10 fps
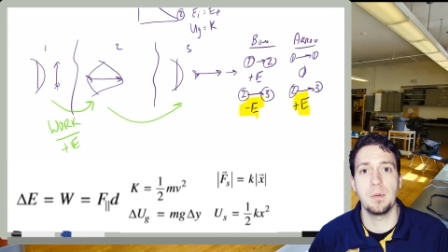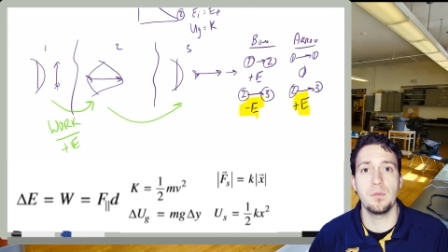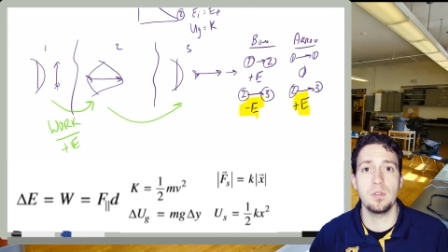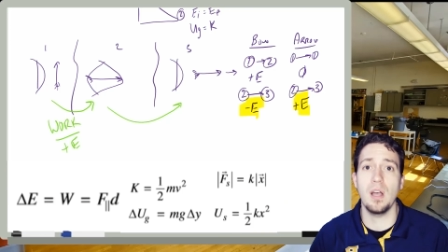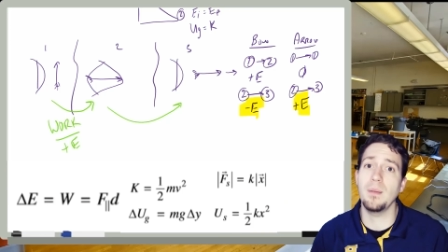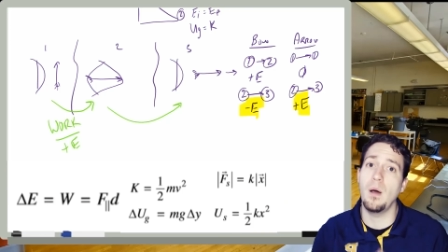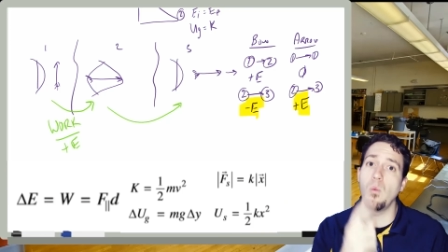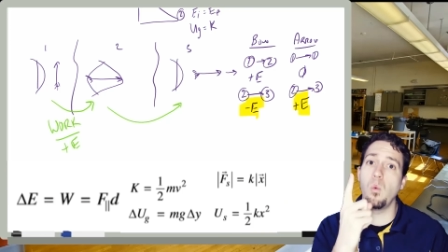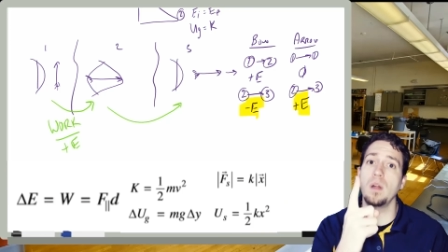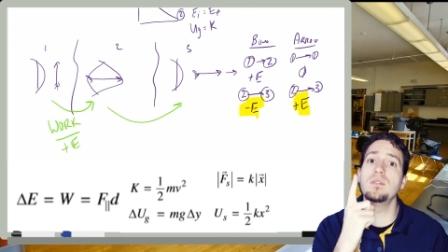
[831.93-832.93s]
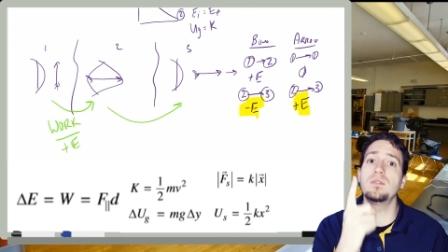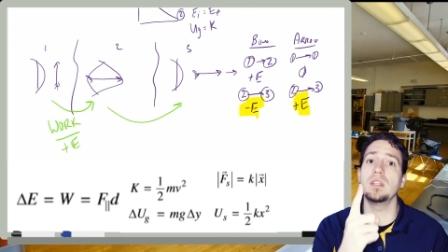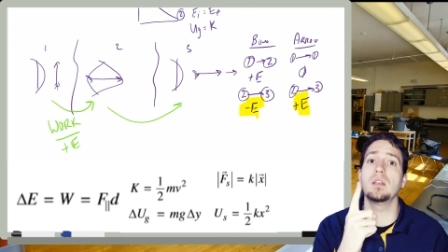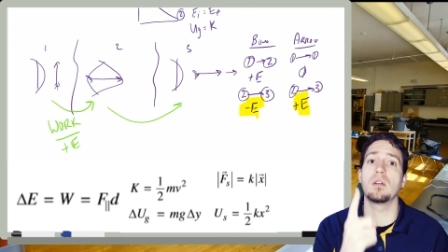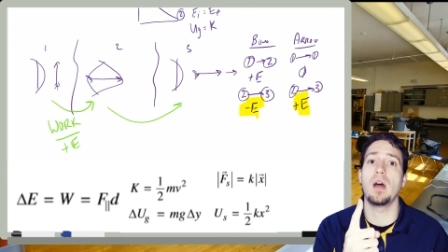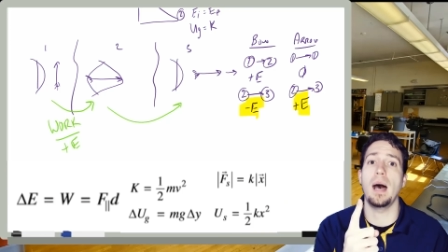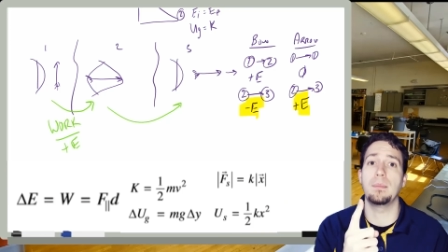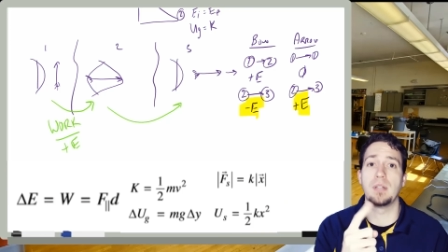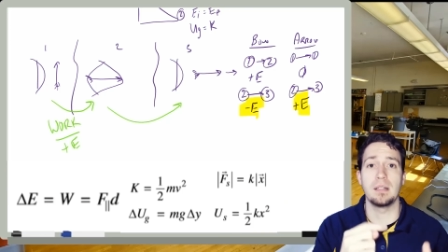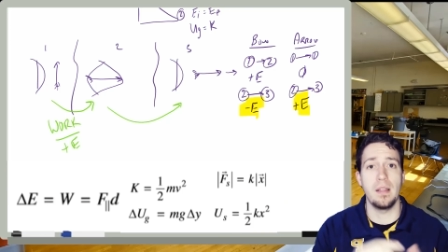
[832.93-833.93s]
But if we're talking about one singular
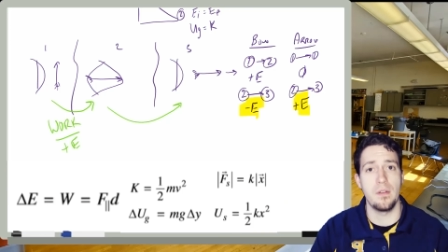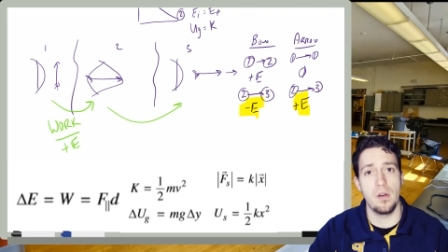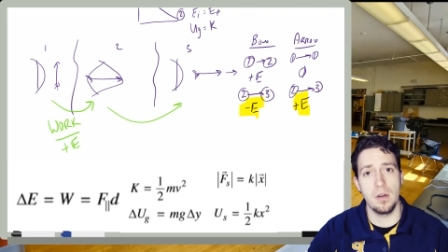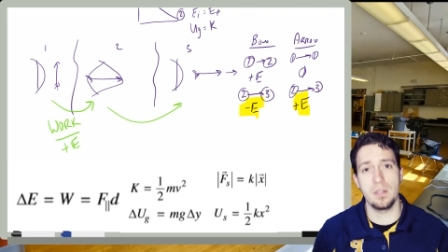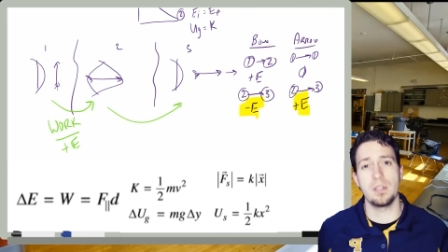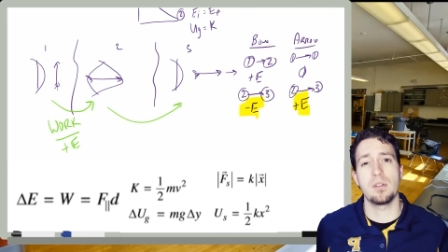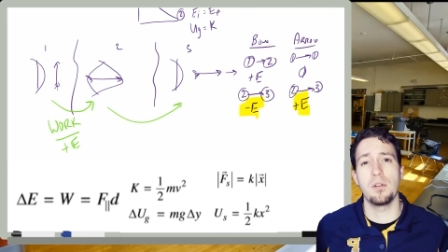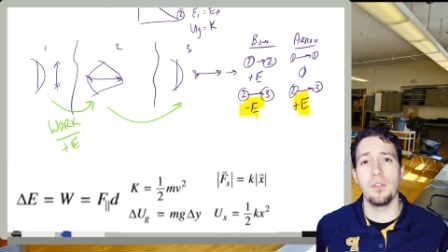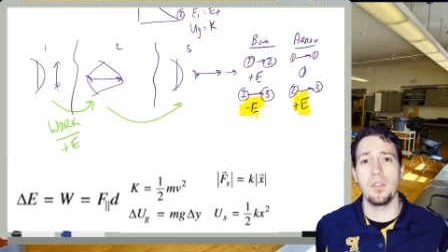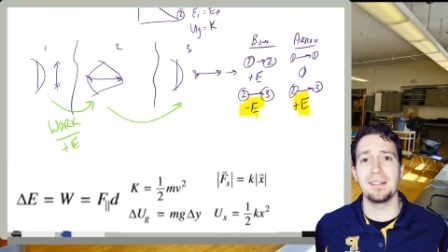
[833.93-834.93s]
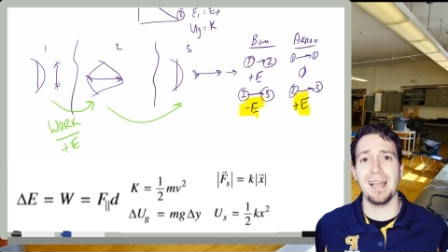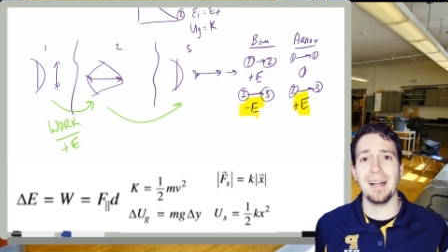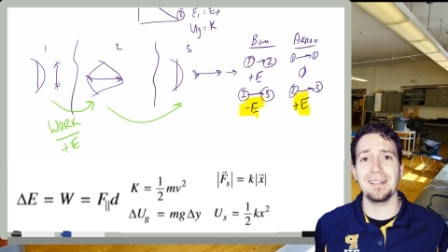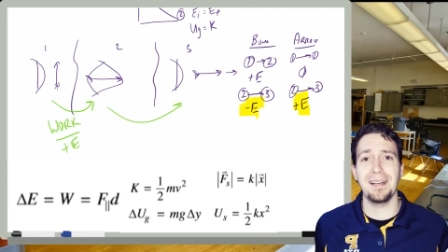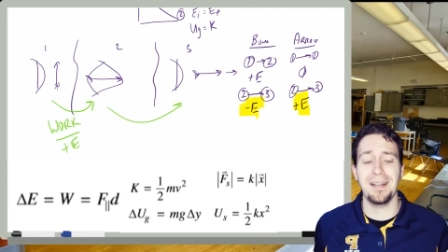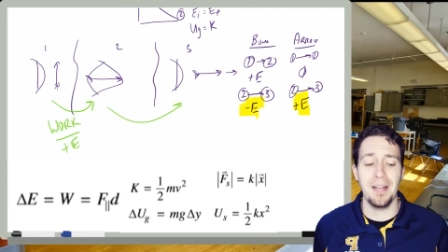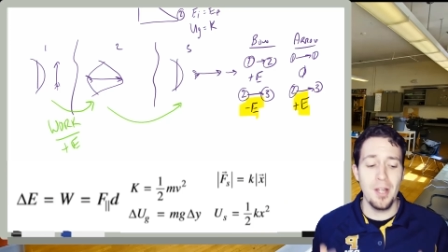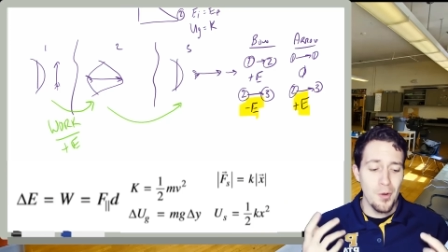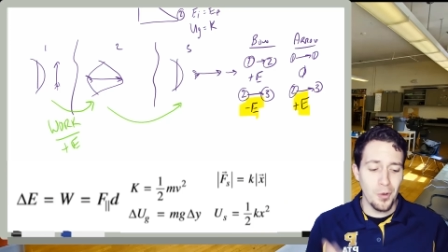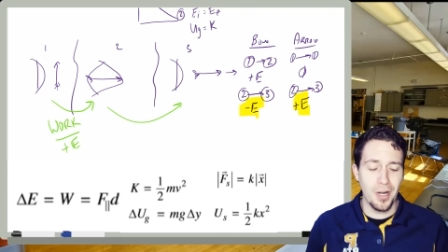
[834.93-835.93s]
object and there are external things acting on it,
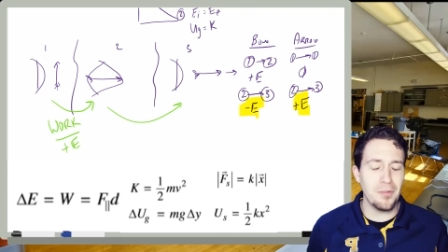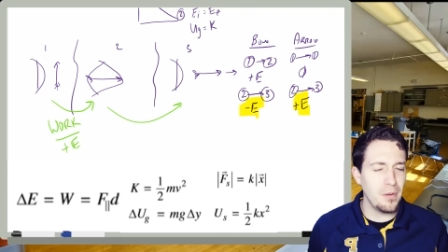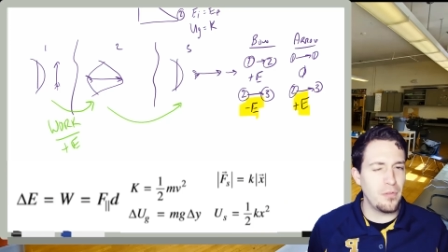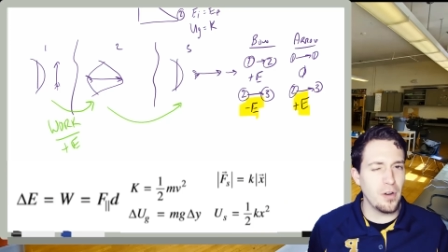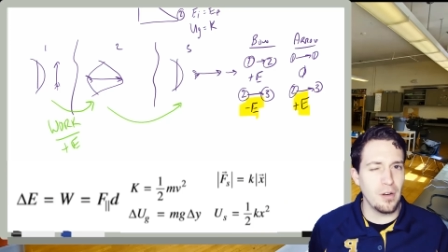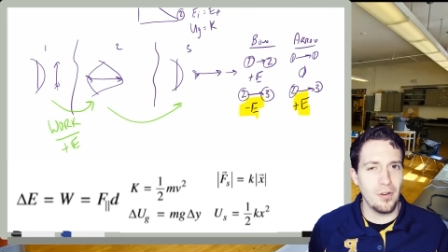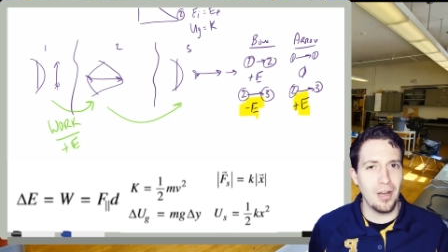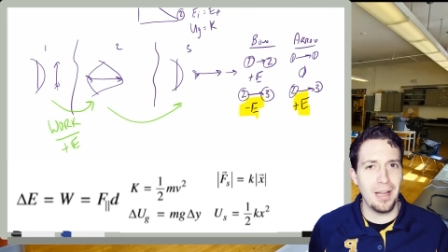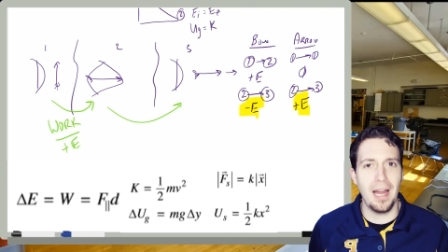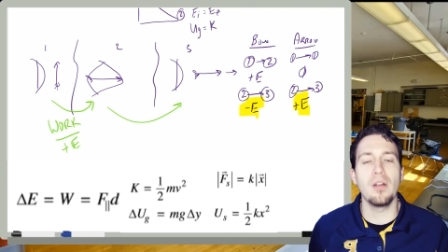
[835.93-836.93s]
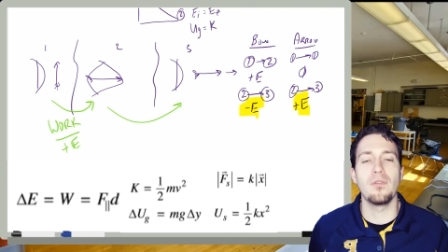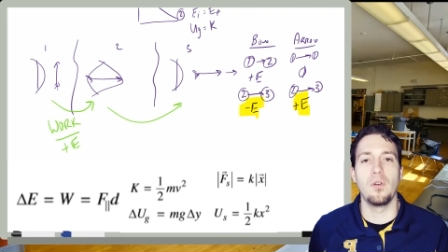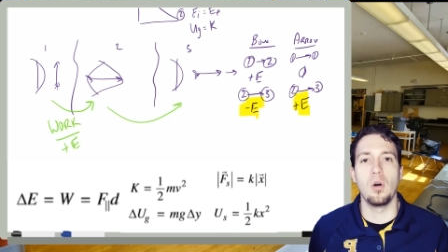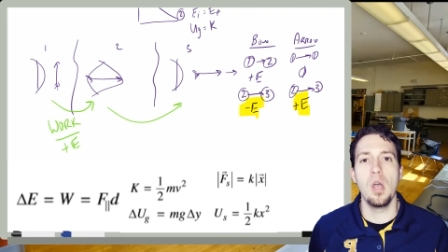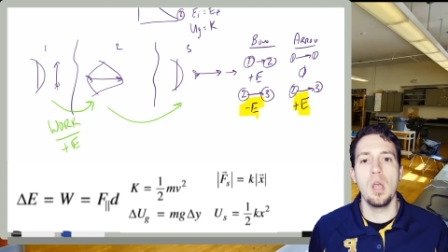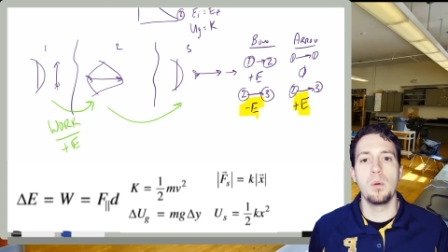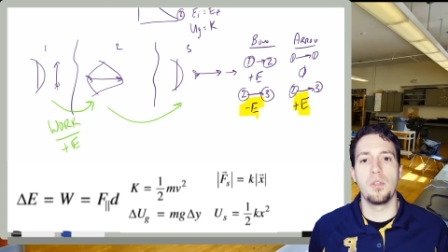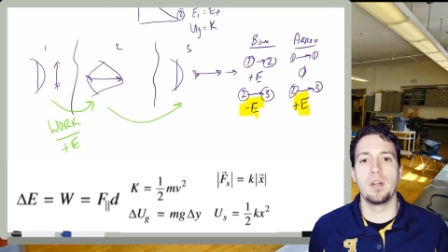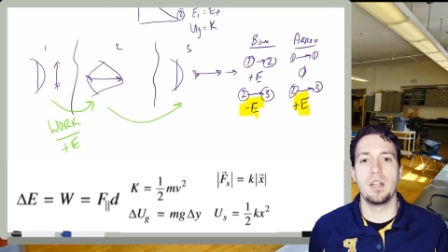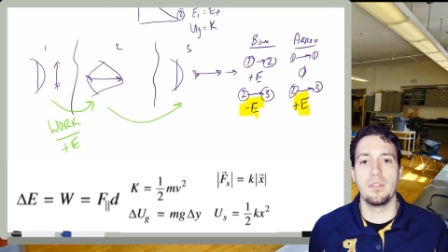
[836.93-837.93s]
we're going to, to be very, very careful
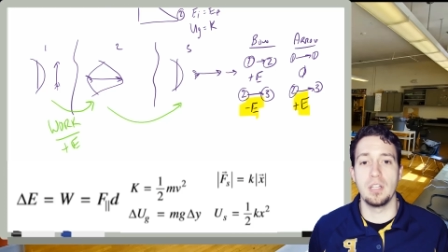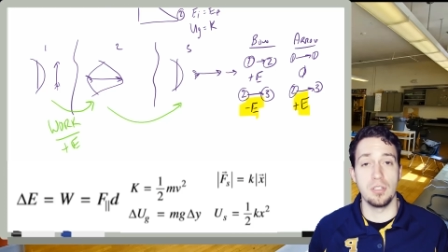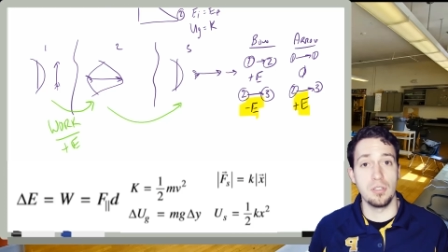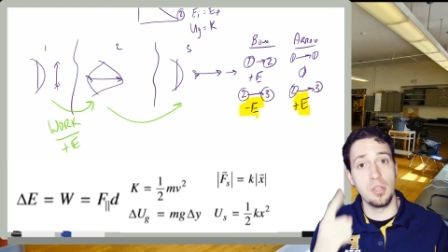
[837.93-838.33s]
with our definitions.